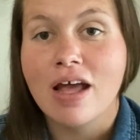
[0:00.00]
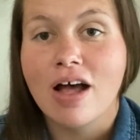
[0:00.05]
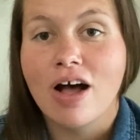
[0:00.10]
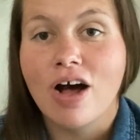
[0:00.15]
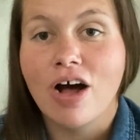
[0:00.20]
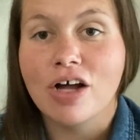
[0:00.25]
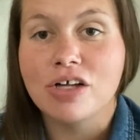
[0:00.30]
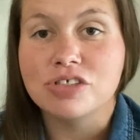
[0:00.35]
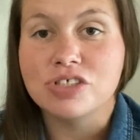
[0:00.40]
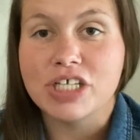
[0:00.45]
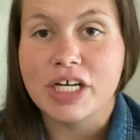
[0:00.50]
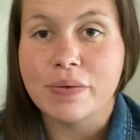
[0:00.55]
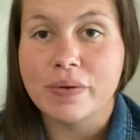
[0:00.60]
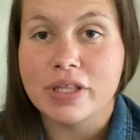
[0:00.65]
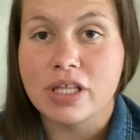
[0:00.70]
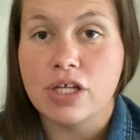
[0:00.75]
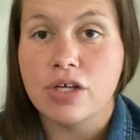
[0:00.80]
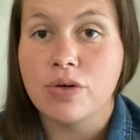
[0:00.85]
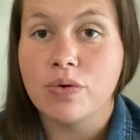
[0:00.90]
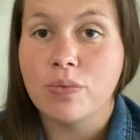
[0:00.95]
I'll share
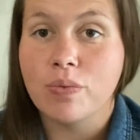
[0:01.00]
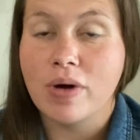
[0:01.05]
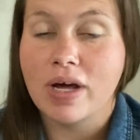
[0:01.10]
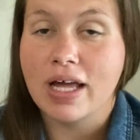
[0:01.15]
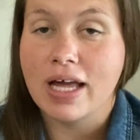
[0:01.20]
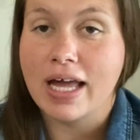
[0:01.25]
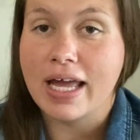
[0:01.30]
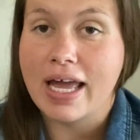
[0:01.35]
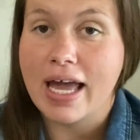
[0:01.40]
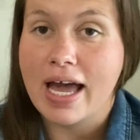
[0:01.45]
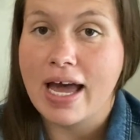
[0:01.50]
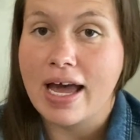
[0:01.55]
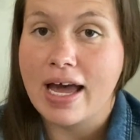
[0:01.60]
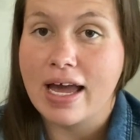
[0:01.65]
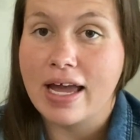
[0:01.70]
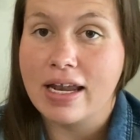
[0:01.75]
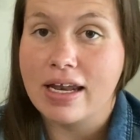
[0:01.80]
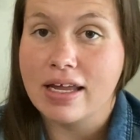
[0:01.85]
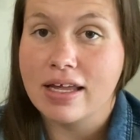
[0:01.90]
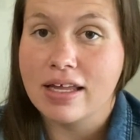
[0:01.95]
with you what I
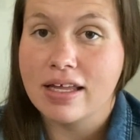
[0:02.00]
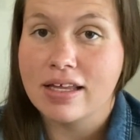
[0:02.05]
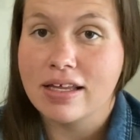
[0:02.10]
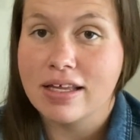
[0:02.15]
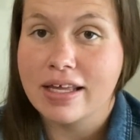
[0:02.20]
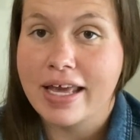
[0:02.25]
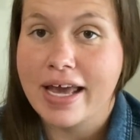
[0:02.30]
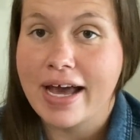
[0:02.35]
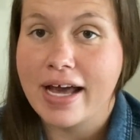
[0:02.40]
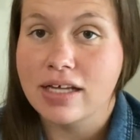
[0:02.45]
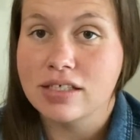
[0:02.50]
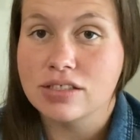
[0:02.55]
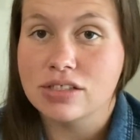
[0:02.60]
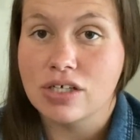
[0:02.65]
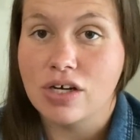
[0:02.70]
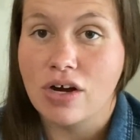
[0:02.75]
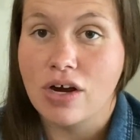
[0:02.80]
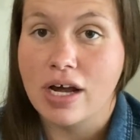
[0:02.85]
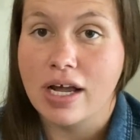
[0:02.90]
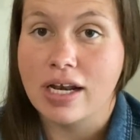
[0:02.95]
had cast
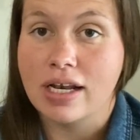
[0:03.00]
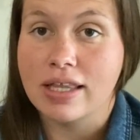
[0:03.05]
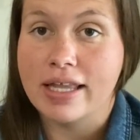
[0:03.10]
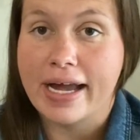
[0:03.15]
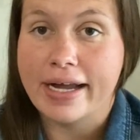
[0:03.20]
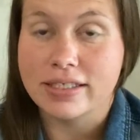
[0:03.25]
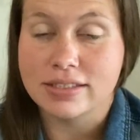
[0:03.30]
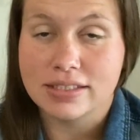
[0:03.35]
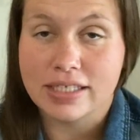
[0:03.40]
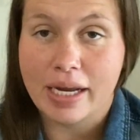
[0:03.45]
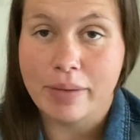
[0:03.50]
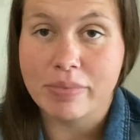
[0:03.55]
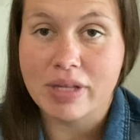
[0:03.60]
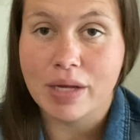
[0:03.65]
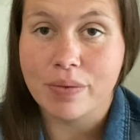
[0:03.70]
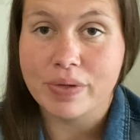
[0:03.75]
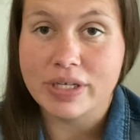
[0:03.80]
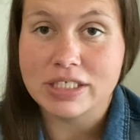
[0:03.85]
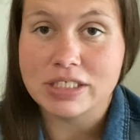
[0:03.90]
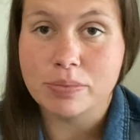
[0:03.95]
on last time
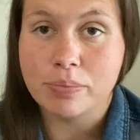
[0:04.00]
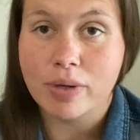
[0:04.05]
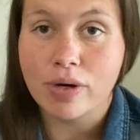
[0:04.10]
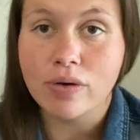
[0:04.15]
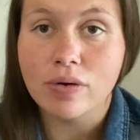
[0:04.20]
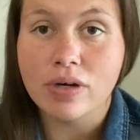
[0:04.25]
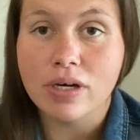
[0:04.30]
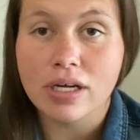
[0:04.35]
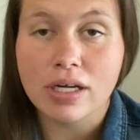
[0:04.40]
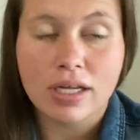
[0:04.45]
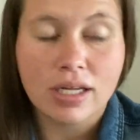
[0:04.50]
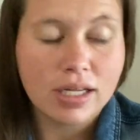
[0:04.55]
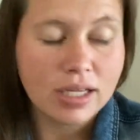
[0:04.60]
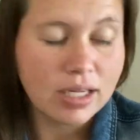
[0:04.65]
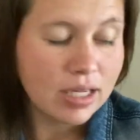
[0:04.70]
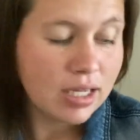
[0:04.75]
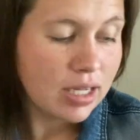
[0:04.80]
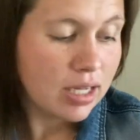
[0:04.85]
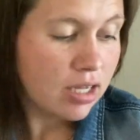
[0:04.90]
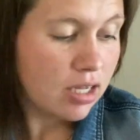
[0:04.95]
that we spoke.
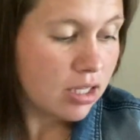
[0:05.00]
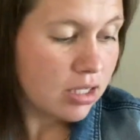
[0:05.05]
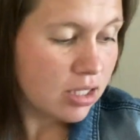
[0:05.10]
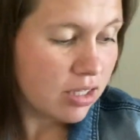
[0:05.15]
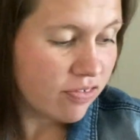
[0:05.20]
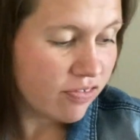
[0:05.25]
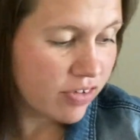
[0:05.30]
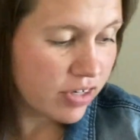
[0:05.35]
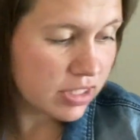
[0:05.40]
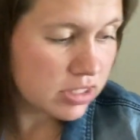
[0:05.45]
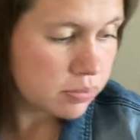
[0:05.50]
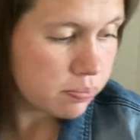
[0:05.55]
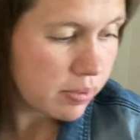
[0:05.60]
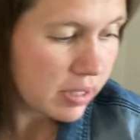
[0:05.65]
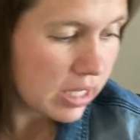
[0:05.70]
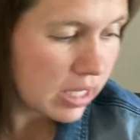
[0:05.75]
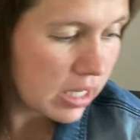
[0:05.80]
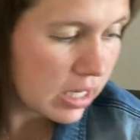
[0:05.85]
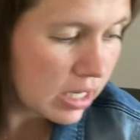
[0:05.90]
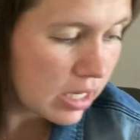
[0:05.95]
The first
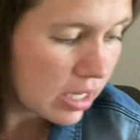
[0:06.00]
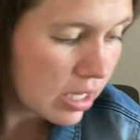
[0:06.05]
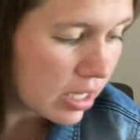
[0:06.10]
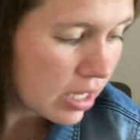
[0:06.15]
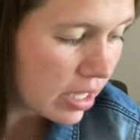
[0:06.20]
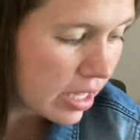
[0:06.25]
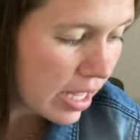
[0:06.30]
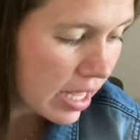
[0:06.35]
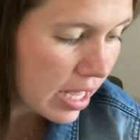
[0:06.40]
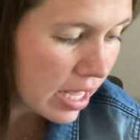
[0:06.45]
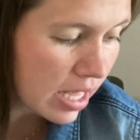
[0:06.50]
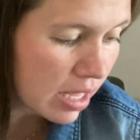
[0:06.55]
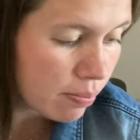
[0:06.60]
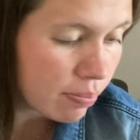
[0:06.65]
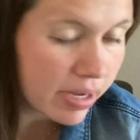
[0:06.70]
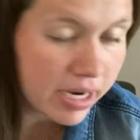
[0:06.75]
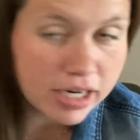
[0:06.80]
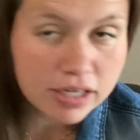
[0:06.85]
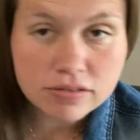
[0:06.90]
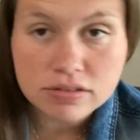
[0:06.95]
being a
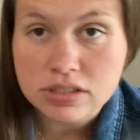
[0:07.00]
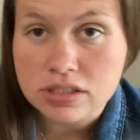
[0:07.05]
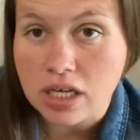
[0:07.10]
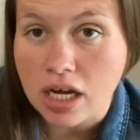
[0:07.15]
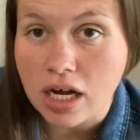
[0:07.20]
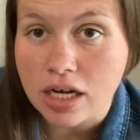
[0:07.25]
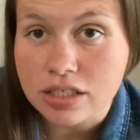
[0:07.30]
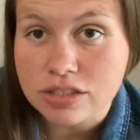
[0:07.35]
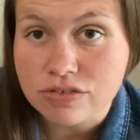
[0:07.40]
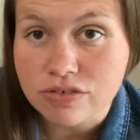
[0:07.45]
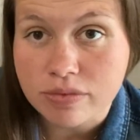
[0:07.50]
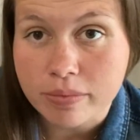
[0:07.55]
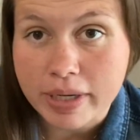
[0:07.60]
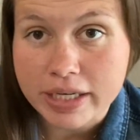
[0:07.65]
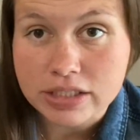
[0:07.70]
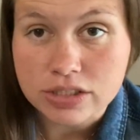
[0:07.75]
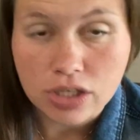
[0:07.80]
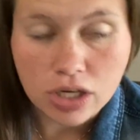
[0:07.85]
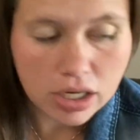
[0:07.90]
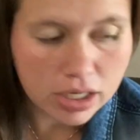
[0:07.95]
pair of socks for my
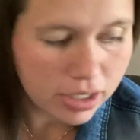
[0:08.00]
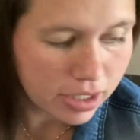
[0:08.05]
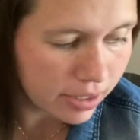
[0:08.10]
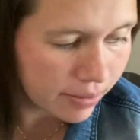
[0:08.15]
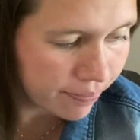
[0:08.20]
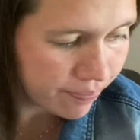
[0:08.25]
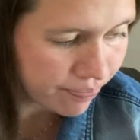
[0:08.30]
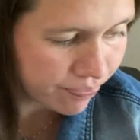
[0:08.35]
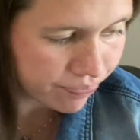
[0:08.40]
daughter.